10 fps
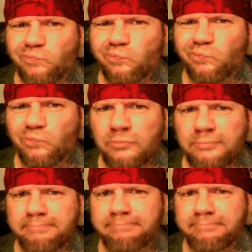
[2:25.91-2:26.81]

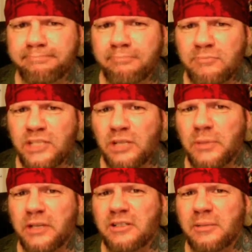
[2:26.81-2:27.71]
It's either
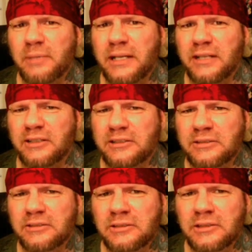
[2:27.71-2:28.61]
me or somebody else.
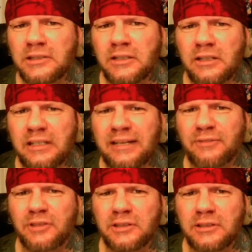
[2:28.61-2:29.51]

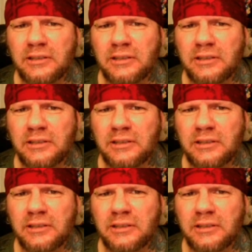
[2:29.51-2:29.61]
Clever.